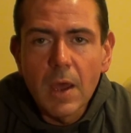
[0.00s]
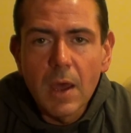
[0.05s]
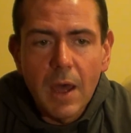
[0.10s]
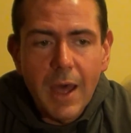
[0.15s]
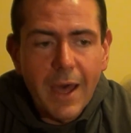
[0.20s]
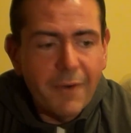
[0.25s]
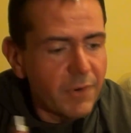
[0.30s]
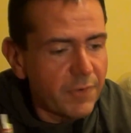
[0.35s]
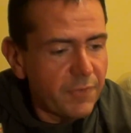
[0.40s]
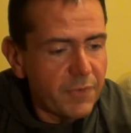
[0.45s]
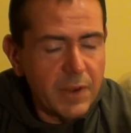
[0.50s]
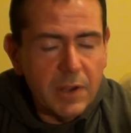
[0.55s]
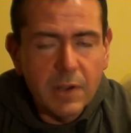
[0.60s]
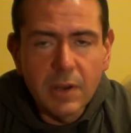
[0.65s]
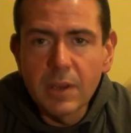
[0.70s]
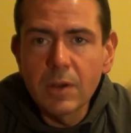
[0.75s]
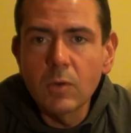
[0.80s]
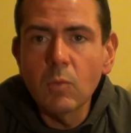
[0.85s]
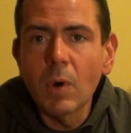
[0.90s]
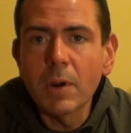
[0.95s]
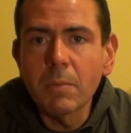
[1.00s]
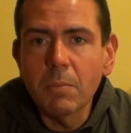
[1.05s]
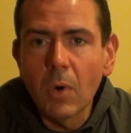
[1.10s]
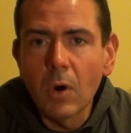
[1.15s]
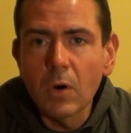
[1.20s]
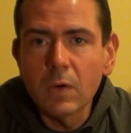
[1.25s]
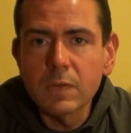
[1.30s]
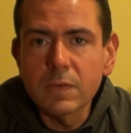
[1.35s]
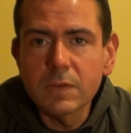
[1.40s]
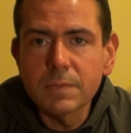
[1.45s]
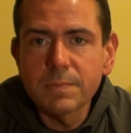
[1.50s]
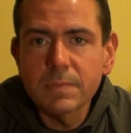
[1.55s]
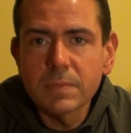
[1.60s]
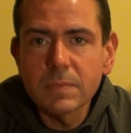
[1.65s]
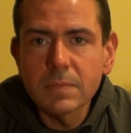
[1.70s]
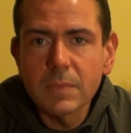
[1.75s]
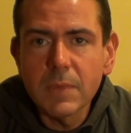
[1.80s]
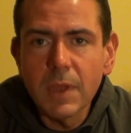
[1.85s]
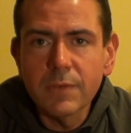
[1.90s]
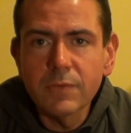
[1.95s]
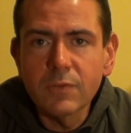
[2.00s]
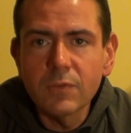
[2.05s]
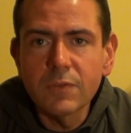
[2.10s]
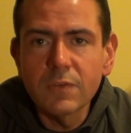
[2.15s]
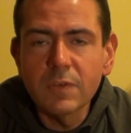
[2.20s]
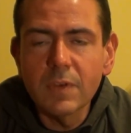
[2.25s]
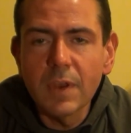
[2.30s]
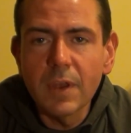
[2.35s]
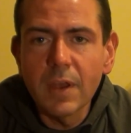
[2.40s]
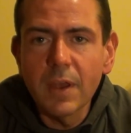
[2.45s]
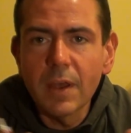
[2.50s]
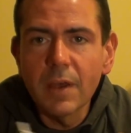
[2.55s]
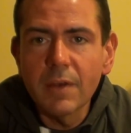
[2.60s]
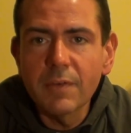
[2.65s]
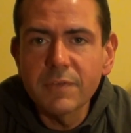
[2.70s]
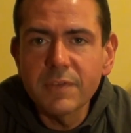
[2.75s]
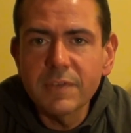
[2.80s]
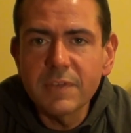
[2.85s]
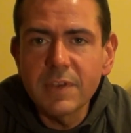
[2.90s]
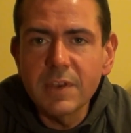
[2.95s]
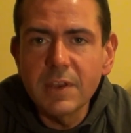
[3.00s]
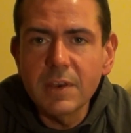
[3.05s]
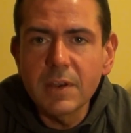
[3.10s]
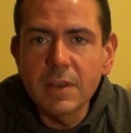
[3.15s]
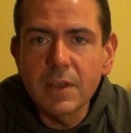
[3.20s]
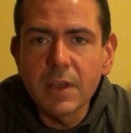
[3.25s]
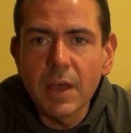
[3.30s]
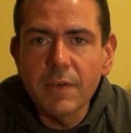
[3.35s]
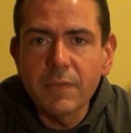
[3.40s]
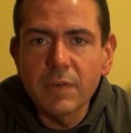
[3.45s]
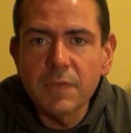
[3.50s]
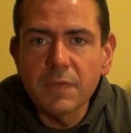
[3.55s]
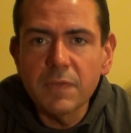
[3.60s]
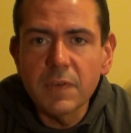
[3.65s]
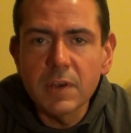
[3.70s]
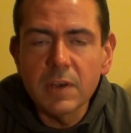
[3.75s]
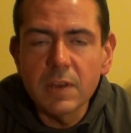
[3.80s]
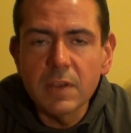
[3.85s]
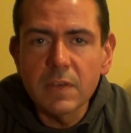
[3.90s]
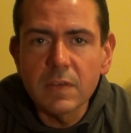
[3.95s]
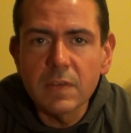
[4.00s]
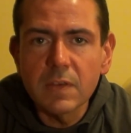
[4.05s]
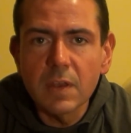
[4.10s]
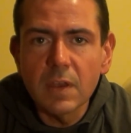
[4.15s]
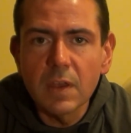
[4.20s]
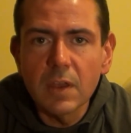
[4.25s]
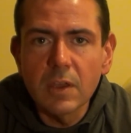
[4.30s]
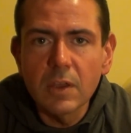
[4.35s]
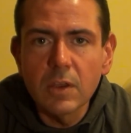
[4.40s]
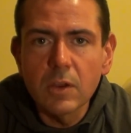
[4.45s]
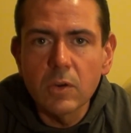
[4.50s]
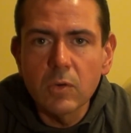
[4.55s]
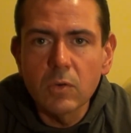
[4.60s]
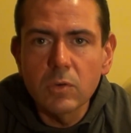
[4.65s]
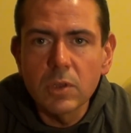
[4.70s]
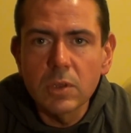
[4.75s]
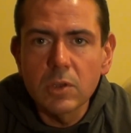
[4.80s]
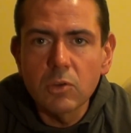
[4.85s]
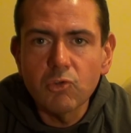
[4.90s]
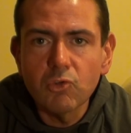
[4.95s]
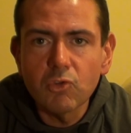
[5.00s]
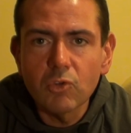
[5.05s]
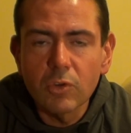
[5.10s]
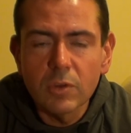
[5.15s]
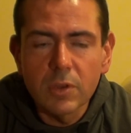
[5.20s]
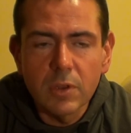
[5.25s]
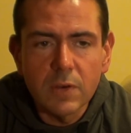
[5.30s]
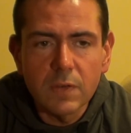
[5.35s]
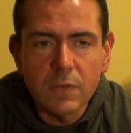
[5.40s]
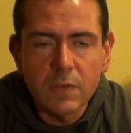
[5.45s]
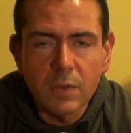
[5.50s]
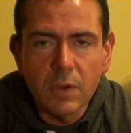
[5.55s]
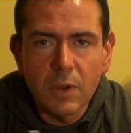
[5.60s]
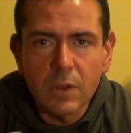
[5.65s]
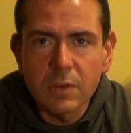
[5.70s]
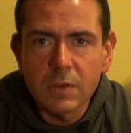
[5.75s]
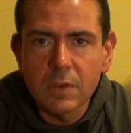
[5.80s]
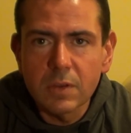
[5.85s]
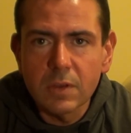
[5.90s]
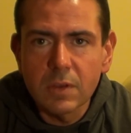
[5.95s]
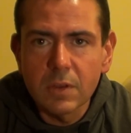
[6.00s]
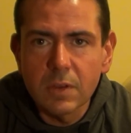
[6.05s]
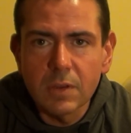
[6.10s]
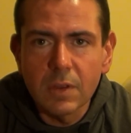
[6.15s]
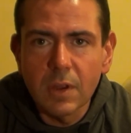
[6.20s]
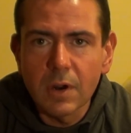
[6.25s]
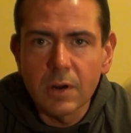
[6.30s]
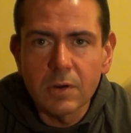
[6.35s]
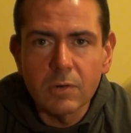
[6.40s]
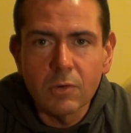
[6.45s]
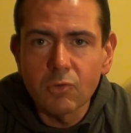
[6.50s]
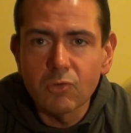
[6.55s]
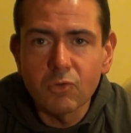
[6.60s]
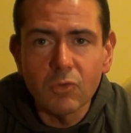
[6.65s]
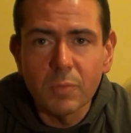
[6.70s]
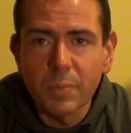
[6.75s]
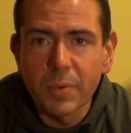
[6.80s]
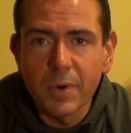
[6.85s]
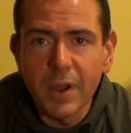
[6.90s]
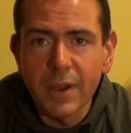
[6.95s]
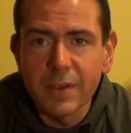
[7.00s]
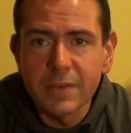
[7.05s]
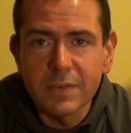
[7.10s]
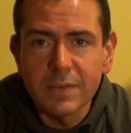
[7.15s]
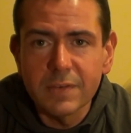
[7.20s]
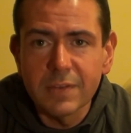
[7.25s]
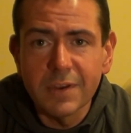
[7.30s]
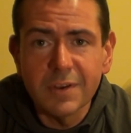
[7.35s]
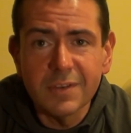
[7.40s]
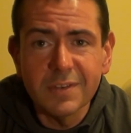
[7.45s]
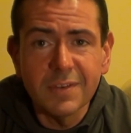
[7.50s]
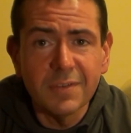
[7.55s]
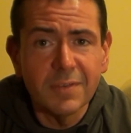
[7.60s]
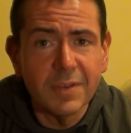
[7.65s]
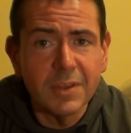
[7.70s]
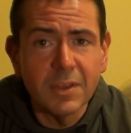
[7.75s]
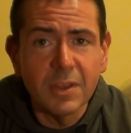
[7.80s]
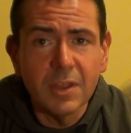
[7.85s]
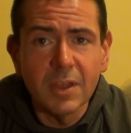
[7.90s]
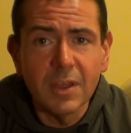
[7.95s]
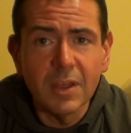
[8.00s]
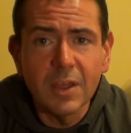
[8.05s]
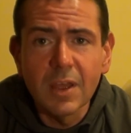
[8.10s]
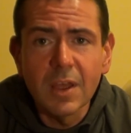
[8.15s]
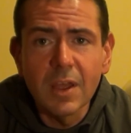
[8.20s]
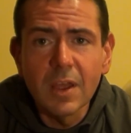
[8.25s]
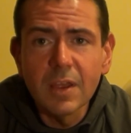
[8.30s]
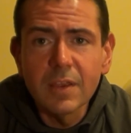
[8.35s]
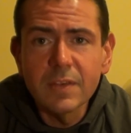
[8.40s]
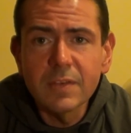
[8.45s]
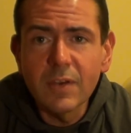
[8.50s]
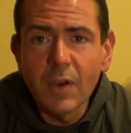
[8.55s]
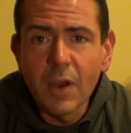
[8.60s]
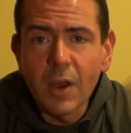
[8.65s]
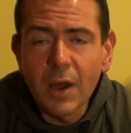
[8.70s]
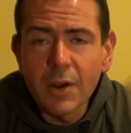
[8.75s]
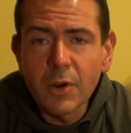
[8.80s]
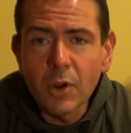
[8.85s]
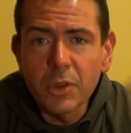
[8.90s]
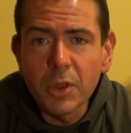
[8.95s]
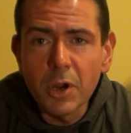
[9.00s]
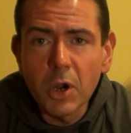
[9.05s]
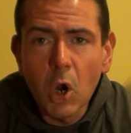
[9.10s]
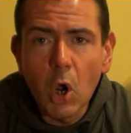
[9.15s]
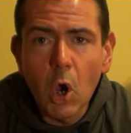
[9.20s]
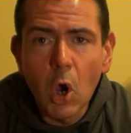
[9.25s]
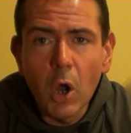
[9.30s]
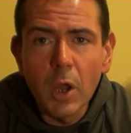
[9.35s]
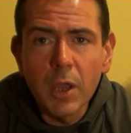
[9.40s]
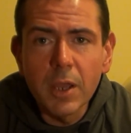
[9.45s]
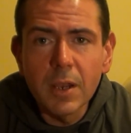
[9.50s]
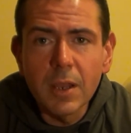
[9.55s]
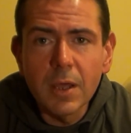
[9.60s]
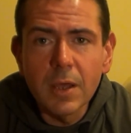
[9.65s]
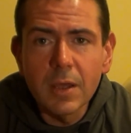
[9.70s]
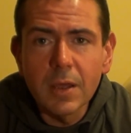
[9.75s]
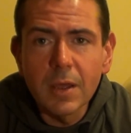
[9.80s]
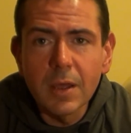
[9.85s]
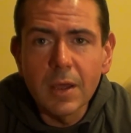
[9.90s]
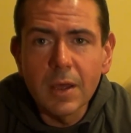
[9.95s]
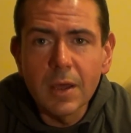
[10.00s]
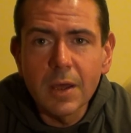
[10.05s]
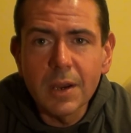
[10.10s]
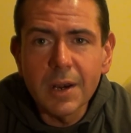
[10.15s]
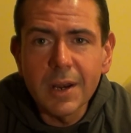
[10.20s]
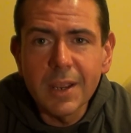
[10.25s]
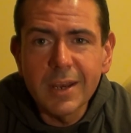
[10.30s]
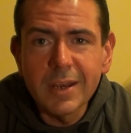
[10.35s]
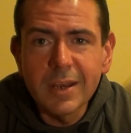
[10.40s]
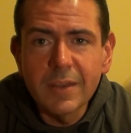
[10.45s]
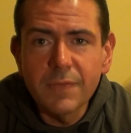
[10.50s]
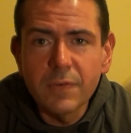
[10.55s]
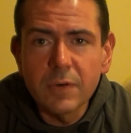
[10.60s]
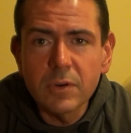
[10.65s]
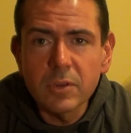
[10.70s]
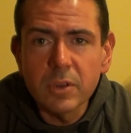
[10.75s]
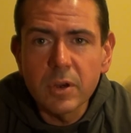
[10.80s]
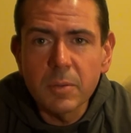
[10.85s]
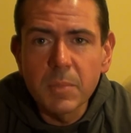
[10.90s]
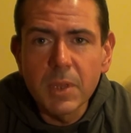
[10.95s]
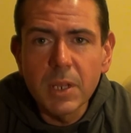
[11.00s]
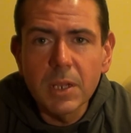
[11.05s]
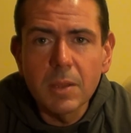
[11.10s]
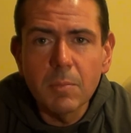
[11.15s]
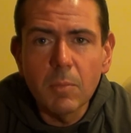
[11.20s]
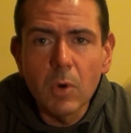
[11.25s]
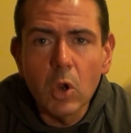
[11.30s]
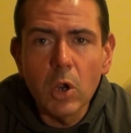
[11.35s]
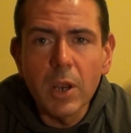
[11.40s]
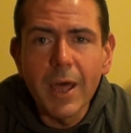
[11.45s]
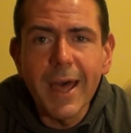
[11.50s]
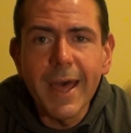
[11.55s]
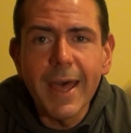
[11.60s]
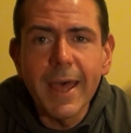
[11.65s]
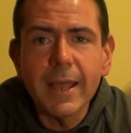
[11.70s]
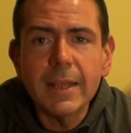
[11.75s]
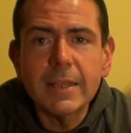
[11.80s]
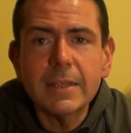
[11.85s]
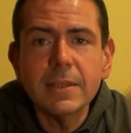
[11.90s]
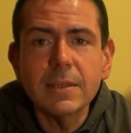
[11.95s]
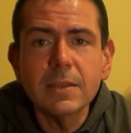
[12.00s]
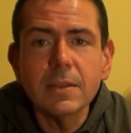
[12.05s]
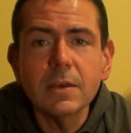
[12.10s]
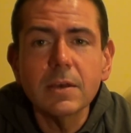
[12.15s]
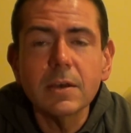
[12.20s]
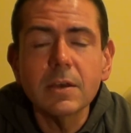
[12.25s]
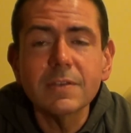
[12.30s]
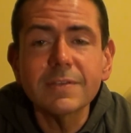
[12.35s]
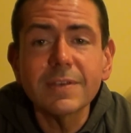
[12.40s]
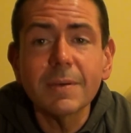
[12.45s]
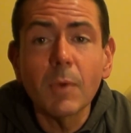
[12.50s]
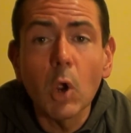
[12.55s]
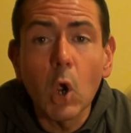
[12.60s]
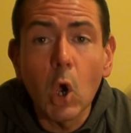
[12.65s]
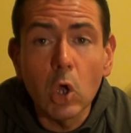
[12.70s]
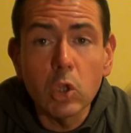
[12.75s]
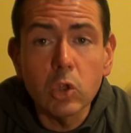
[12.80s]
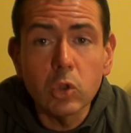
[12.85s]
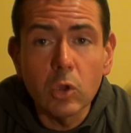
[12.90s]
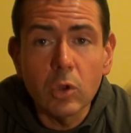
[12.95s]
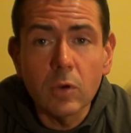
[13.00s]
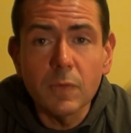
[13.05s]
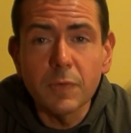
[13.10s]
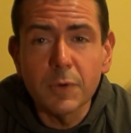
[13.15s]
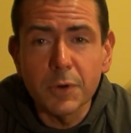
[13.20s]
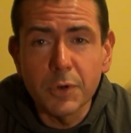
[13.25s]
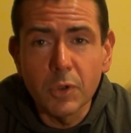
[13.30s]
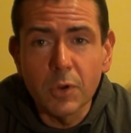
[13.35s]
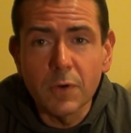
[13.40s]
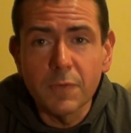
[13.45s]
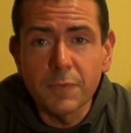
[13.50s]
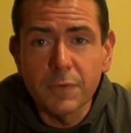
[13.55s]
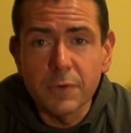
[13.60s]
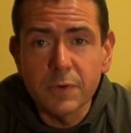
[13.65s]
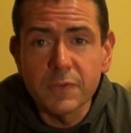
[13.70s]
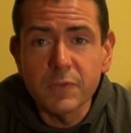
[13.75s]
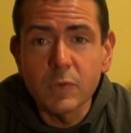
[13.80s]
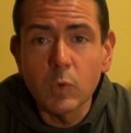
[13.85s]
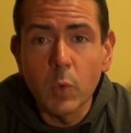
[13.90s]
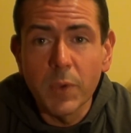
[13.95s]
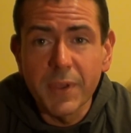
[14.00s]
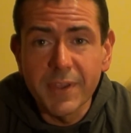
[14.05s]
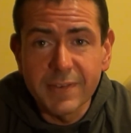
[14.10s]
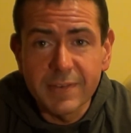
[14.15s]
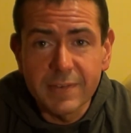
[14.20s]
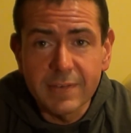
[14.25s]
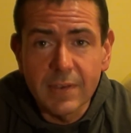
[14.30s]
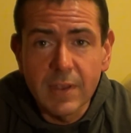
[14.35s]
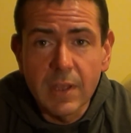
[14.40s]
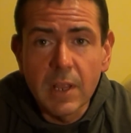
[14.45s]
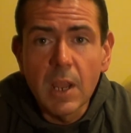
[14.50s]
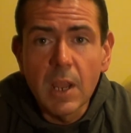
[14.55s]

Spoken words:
Everything in one box. As you have seen, everything is included, so there are no surprises. There is even another coil ready for the rebuildable, and some cotton for your first weeks.